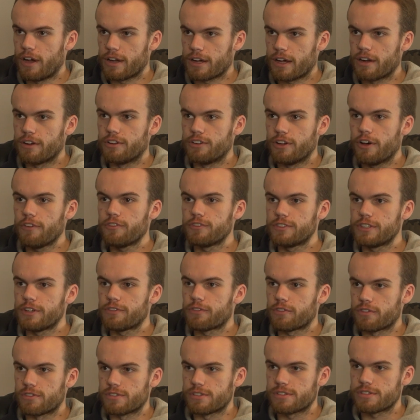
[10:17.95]
I got enough
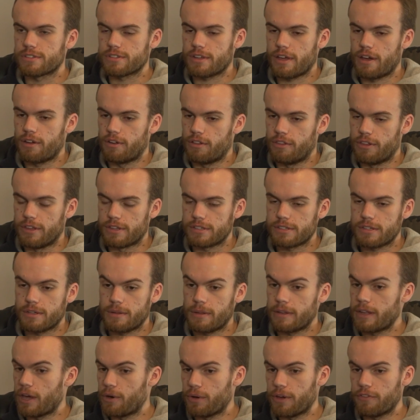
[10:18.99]
difference out of this.
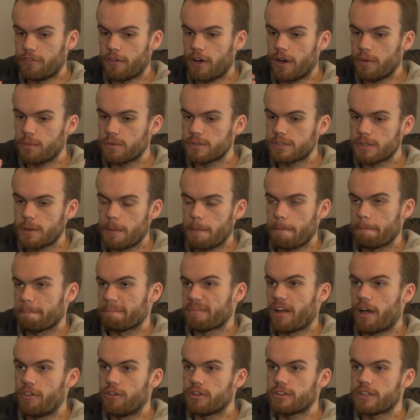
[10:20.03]
Now,
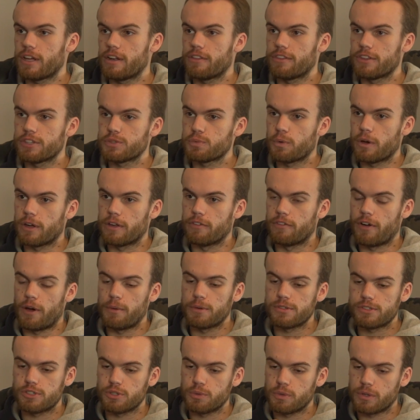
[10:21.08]
I looked at it this way. If I
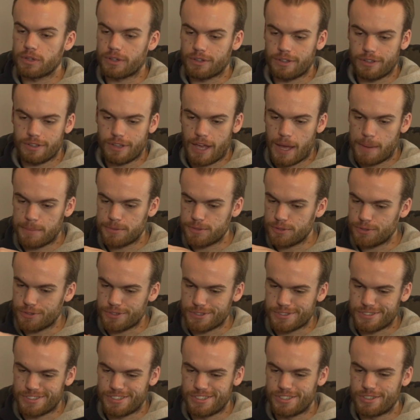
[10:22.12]
was doing
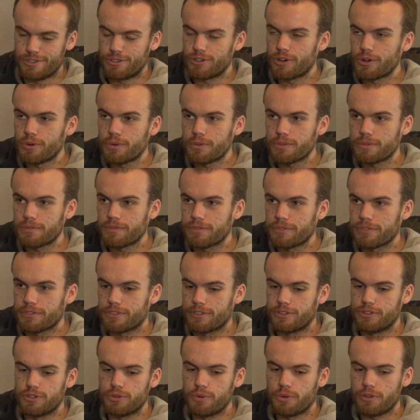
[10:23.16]
absolutely zero
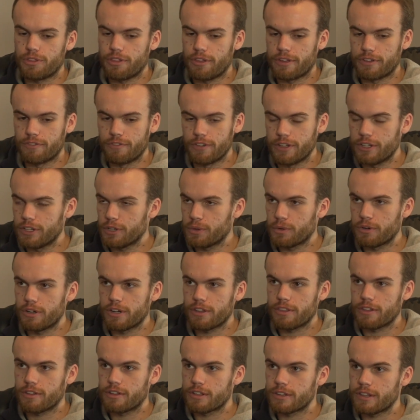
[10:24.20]
to do with like video or
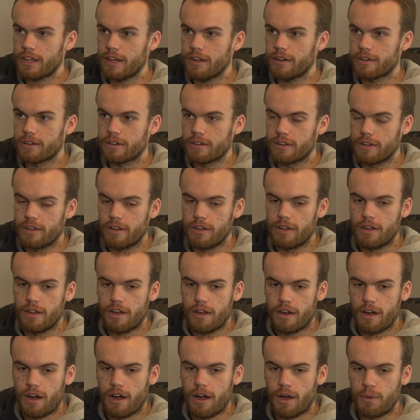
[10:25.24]
anything like that,
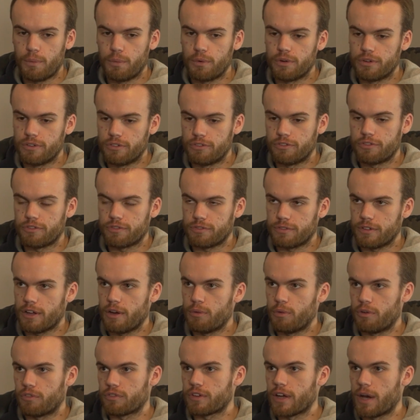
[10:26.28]
I would
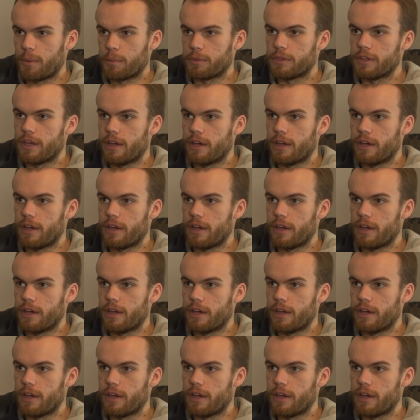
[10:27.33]
have gone with